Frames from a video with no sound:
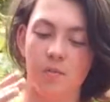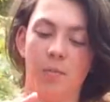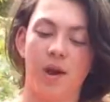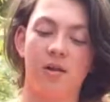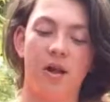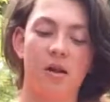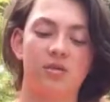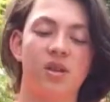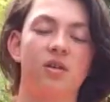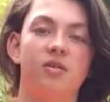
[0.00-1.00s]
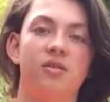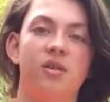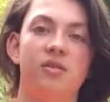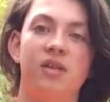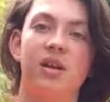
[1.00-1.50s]
by clouds,
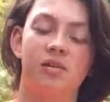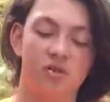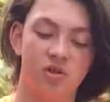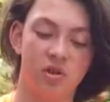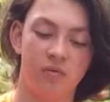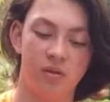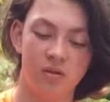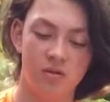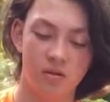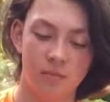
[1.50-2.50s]
aerosols, and Earth's surface.